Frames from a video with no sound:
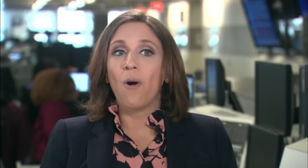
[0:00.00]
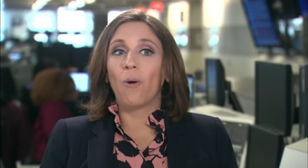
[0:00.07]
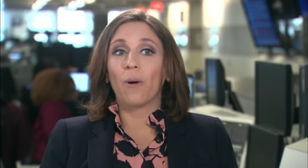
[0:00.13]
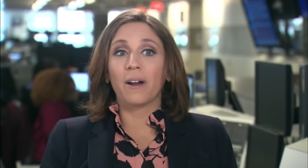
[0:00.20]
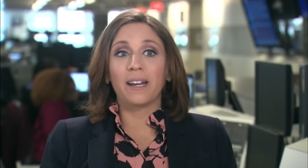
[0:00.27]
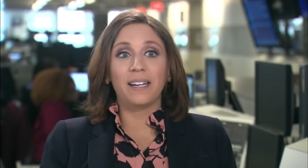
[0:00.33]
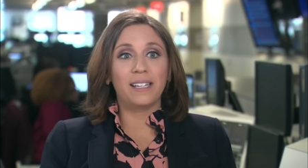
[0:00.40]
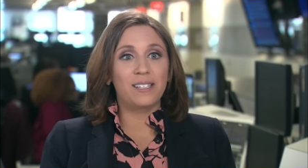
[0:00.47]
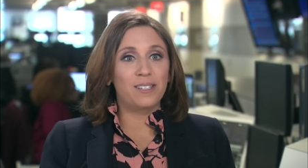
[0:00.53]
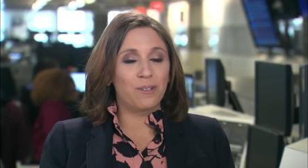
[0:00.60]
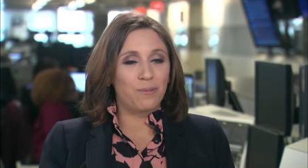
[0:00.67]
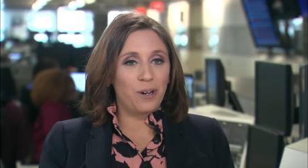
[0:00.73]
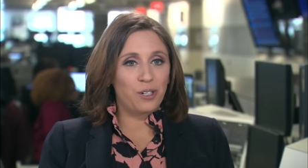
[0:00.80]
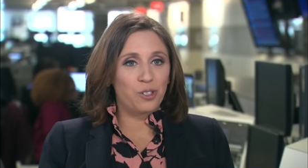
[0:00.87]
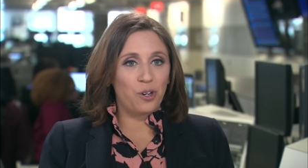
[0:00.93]
or he needs
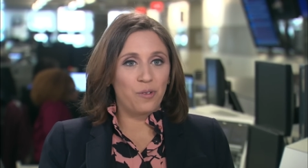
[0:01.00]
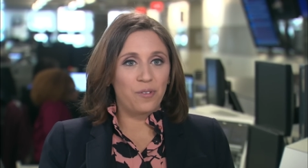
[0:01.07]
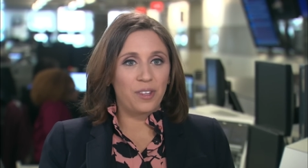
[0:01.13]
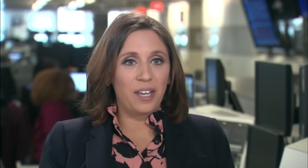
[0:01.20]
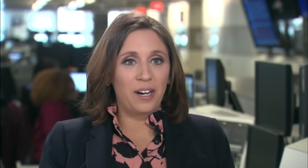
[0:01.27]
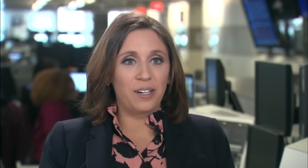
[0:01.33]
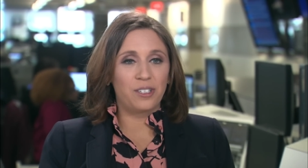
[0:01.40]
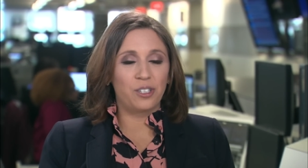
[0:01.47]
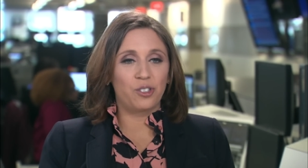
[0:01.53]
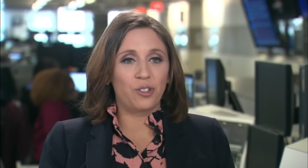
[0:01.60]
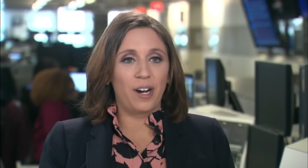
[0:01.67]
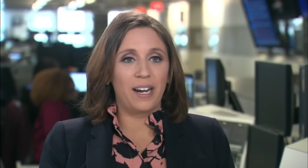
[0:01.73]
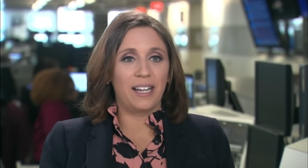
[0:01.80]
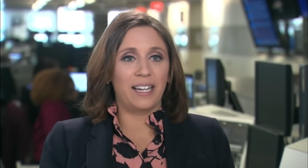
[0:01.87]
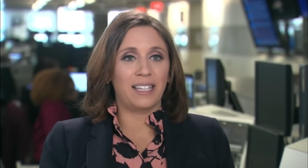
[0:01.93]
to rush over there to
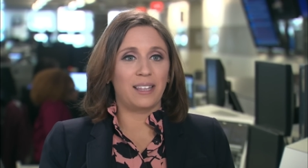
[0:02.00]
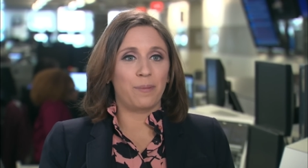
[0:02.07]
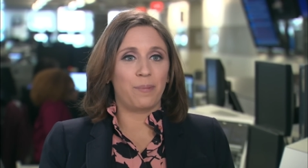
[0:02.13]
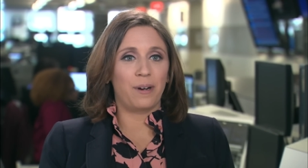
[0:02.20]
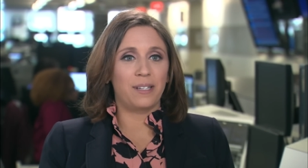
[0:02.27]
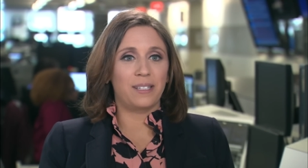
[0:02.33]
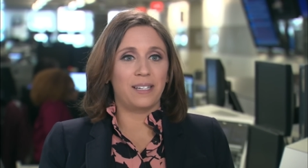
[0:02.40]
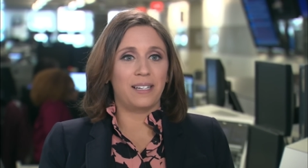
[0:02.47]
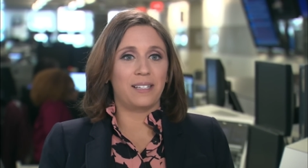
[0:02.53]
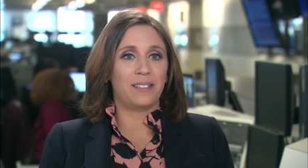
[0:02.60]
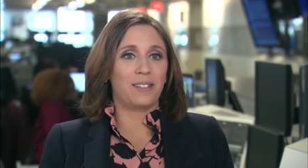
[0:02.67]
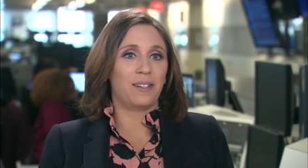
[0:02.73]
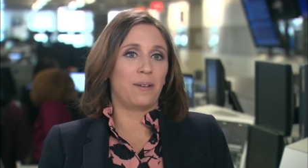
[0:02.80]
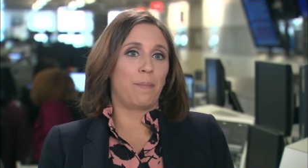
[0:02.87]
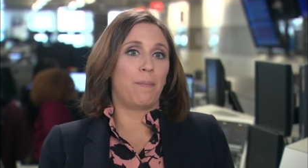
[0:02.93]
try to get the
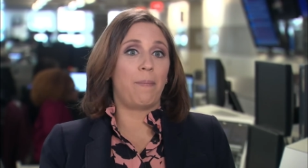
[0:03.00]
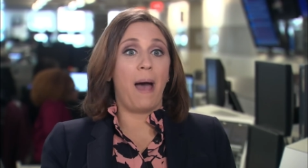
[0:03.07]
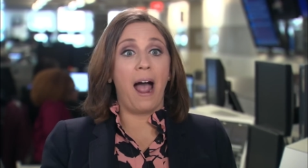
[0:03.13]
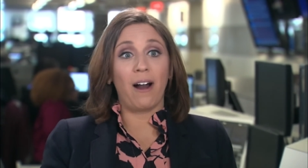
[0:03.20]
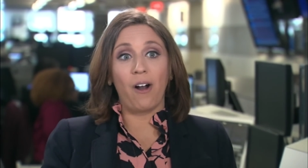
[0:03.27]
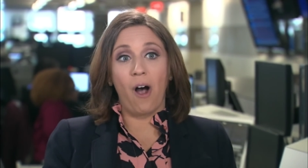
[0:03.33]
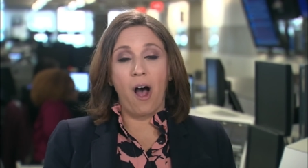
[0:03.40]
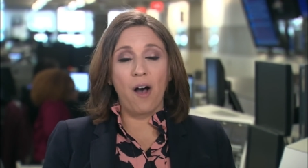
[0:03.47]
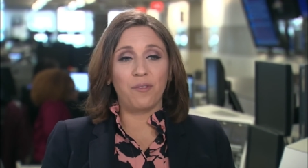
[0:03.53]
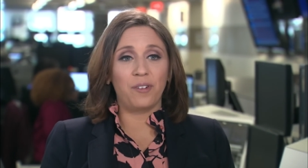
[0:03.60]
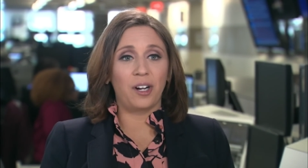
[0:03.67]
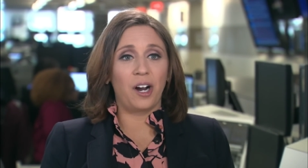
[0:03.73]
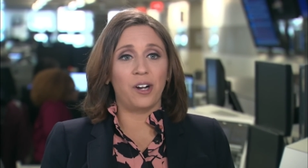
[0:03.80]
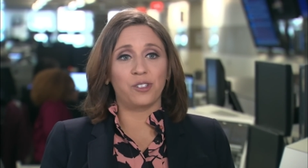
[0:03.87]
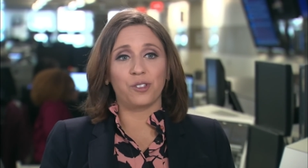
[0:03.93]
president to back off
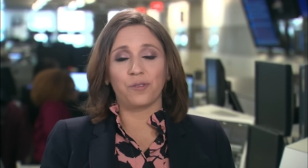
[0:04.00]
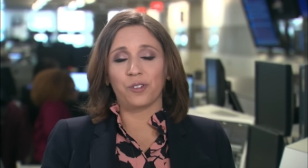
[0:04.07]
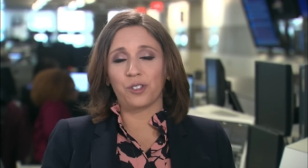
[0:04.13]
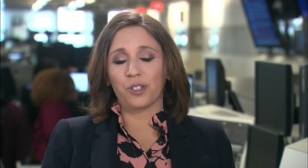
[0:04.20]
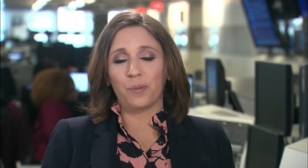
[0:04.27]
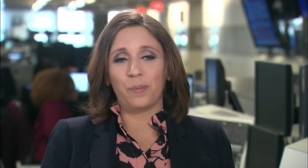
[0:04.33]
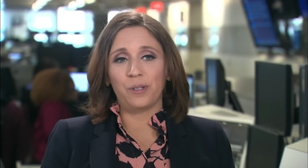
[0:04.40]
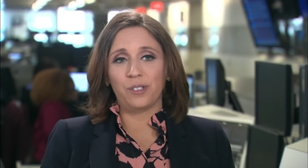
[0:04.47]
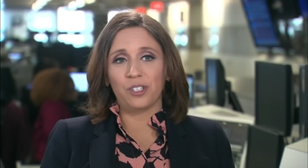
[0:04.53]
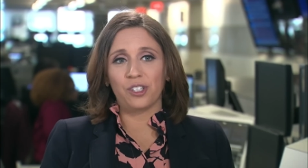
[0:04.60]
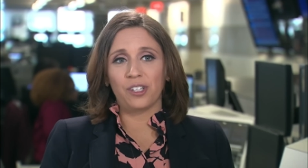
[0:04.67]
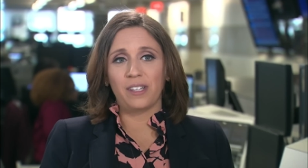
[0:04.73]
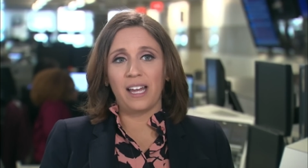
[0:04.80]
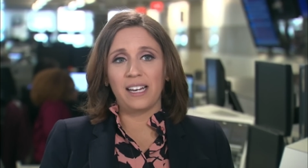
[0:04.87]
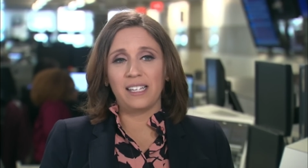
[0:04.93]
a controversial
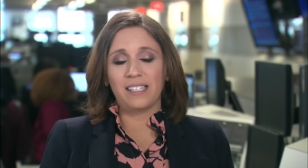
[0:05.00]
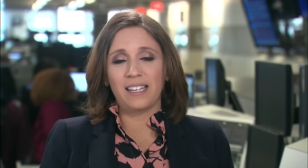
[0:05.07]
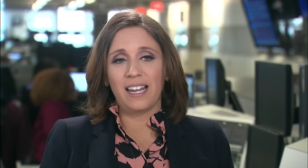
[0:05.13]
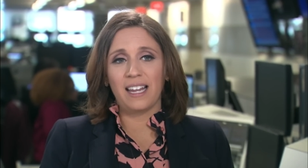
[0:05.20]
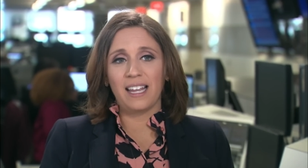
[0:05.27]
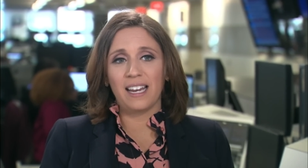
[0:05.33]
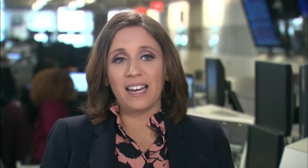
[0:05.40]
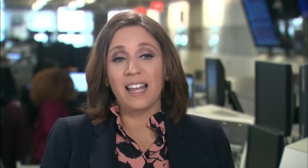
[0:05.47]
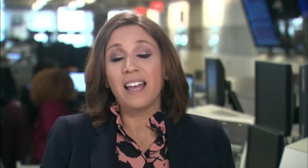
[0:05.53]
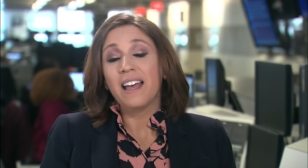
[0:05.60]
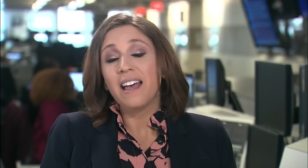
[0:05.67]
position that he's taken.